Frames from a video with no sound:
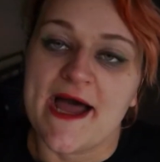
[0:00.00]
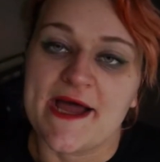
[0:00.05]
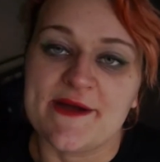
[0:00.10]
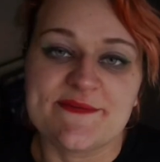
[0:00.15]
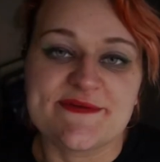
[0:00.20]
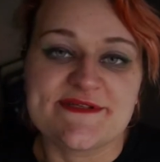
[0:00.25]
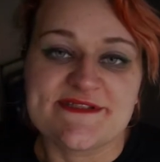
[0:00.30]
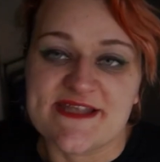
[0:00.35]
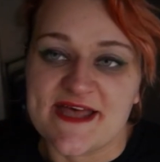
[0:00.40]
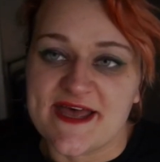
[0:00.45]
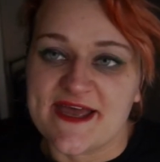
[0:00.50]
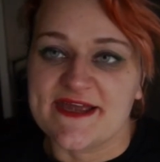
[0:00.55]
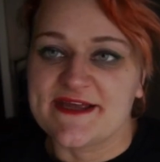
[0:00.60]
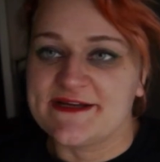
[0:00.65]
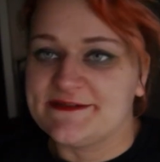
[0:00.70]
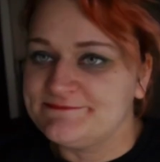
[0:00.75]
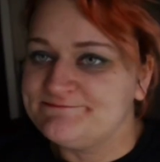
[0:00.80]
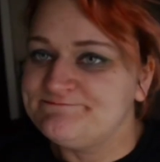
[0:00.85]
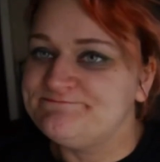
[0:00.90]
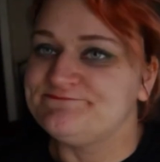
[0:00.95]
I was
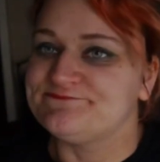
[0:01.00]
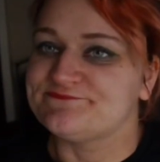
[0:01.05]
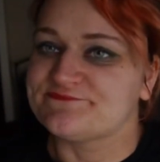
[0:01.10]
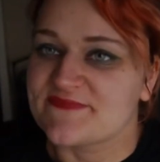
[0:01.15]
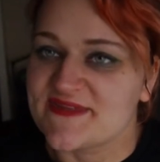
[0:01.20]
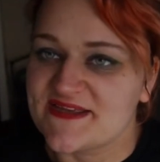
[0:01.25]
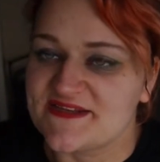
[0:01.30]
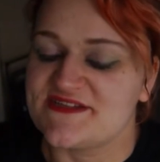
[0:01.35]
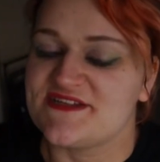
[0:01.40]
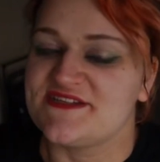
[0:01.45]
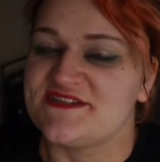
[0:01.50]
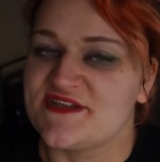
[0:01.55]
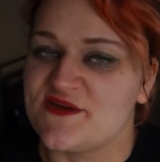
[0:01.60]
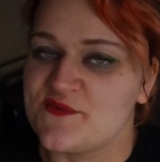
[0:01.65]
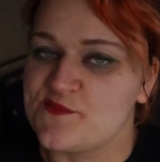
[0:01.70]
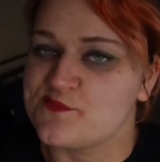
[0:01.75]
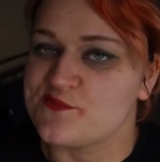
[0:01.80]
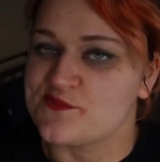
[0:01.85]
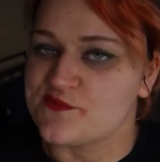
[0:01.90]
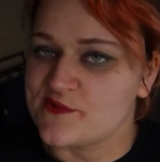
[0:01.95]
like, it does
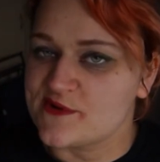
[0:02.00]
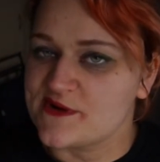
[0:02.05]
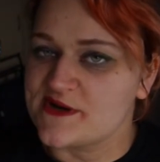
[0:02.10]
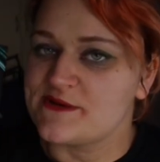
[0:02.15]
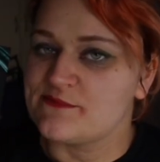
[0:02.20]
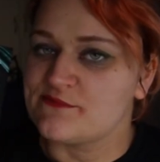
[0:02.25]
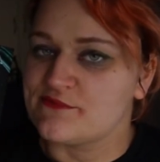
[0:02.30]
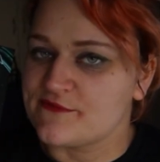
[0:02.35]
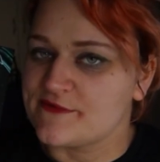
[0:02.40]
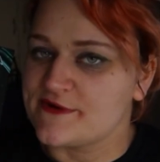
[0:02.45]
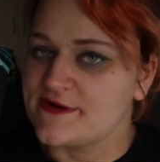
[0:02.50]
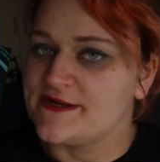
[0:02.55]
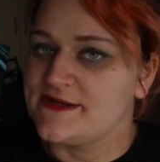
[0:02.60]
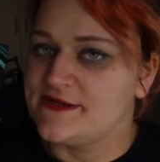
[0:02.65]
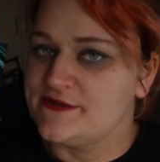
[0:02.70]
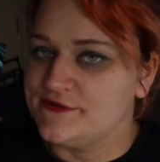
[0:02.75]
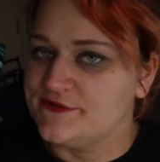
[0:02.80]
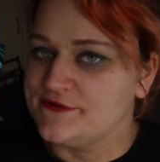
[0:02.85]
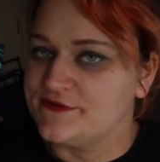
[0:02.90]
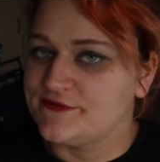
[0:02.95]
sound pretty, pretty
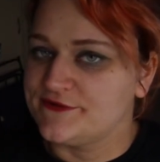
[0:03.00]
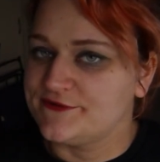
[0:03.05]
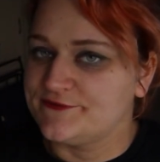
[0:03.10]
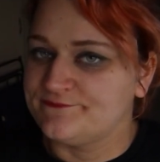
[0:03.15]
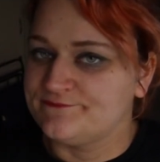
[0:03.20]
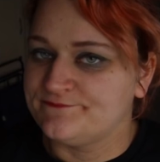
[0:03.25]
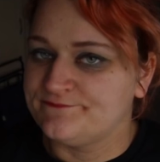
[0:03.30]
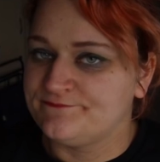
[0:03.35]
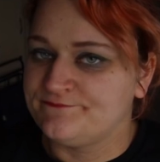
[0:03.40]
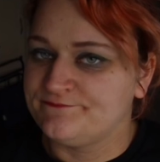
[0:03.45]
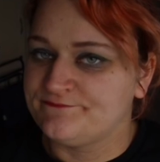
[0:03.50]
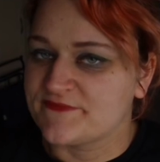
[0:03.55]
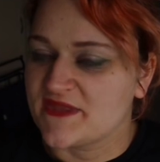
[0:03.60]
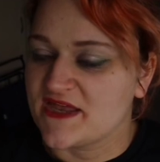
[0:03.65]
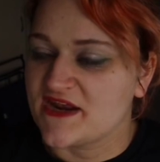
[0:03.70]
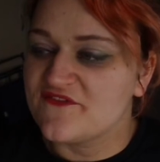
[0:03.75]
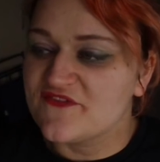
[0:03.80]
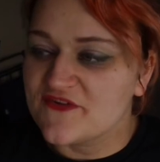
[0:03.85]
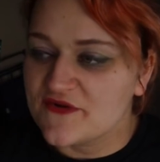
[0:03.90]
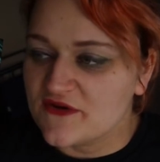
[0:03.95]
good.
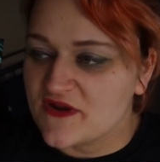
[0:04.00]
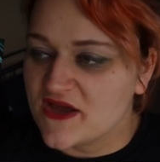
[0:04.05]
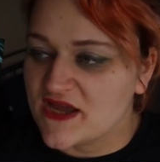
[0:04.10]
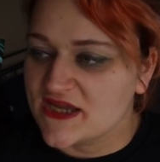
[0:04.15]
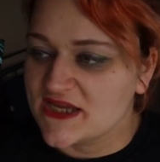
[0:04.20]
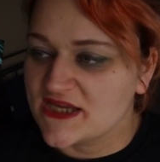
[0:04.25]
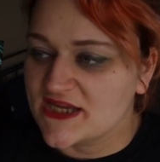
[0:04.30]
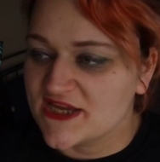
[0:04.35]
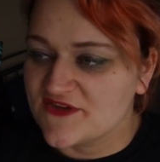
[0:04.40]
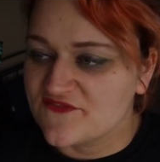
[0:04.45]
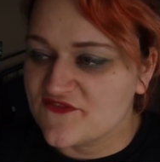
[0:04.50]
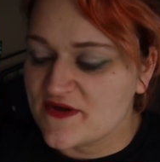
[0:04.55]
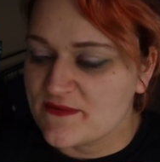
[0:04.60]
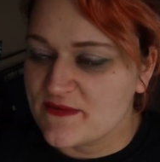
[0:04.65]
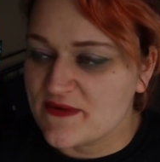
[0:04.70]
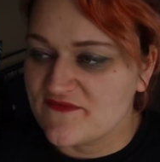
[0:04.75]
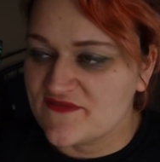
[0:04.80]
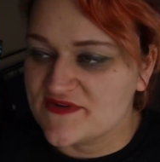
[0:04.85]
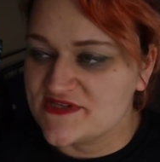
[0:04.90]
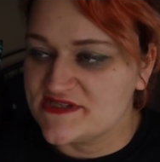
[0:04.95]
And I feel like if
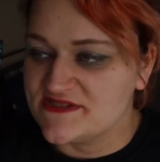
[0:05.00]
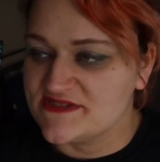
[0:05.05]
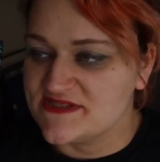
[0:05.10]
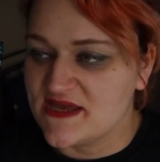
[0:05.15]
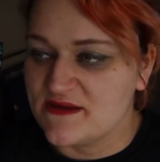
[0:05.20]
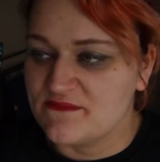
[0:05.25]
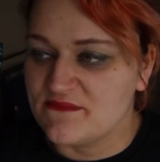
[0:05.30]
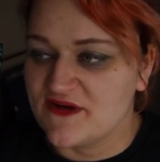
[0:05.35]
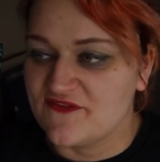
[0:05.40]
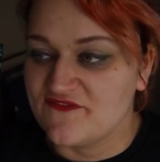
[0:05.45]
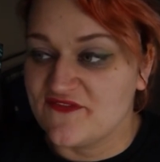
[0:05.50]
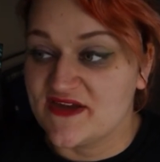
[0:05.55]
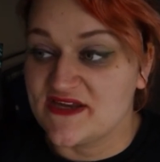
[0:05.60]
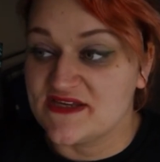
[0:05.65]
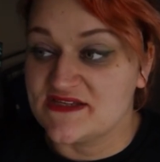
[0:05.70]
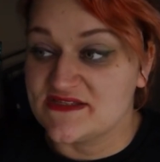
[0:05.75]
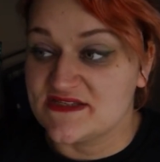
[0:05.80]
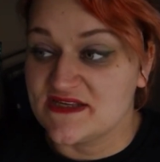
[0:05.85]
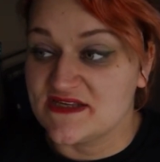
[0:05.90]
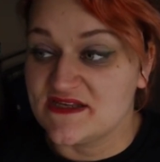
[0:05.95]
I'm ever to set my
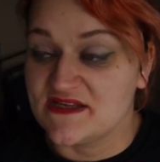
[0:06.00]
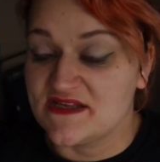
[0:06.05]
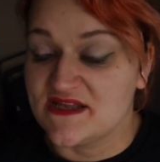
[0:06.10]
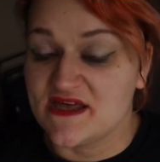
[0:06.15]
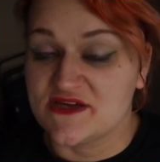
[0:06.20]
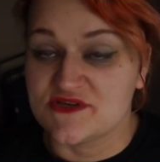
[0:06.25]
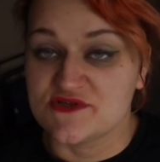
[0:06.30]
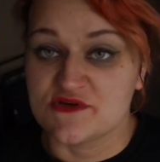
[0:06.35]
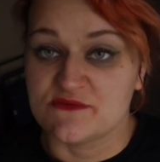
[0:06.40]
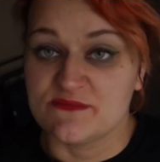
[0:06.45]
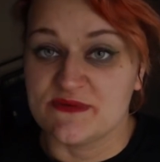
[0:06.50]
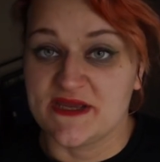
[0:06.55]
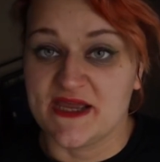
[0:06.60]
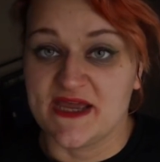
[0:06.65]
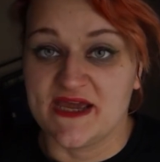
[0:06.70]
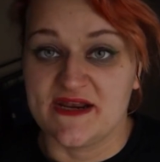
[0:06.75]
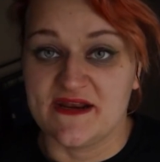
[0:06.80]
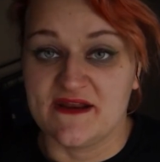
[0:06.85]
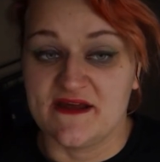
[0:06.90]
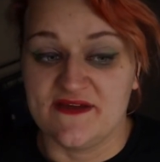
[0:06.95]
face in that shop
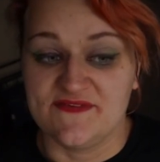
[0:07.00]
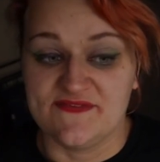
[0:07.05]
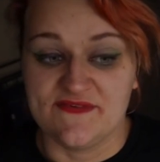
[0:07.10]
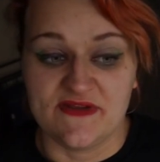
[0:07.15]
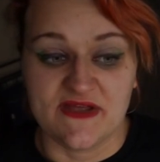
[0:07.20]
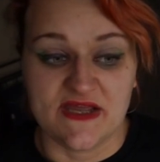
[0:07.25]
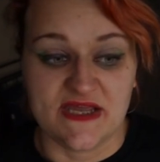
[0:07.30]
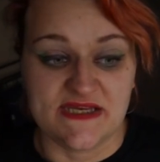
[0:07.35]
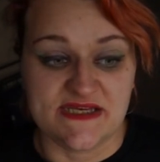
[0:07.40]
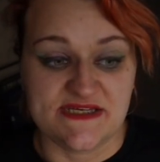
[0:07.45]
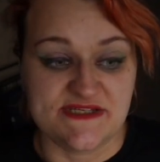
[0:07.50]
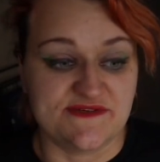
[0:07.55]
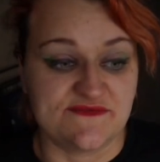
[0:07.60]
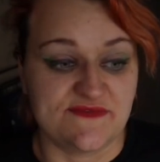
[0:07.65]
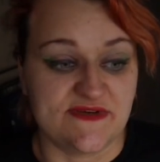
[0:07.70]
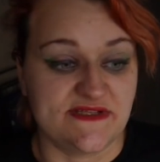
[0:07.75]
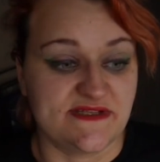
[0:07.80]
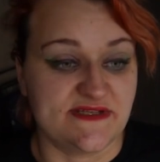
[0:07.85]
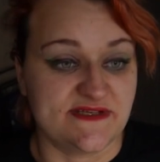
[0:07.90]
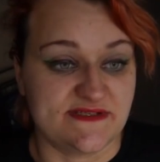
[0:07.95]
again, I feel like I need to
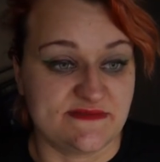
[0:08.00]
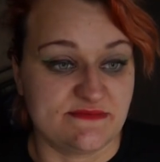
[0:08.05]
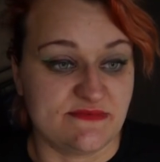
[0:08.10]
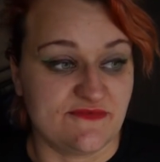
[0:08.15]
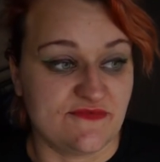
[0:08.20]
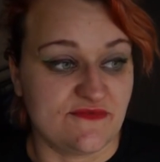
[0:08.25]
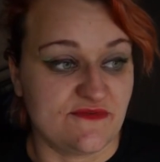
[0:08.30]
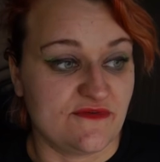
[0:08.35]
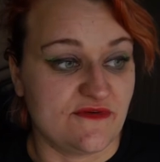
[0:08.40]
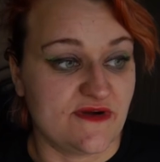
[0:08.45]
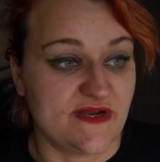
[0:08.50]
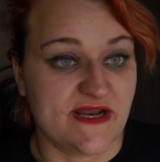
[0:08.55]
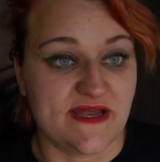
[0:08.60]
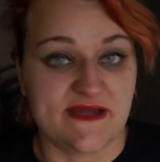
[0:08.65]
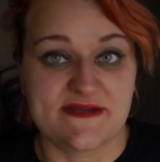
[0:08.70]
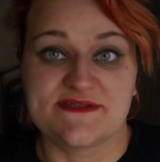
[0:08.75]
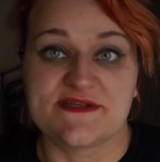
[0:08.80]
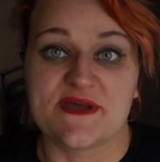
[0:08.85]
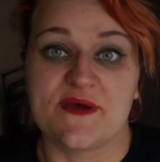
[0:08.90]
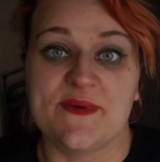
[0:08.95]
read this before I
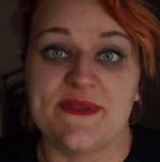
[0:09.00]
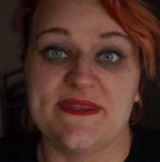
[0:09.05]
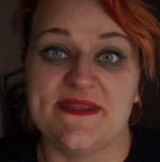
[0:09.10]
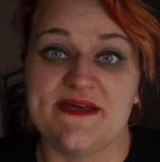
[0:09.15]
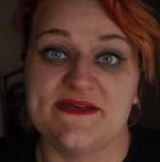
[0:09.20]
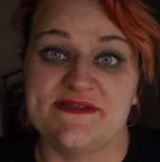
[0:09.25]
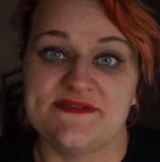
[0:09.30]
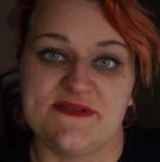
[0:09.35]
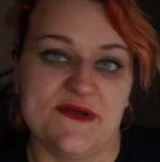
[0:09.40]
next go in there.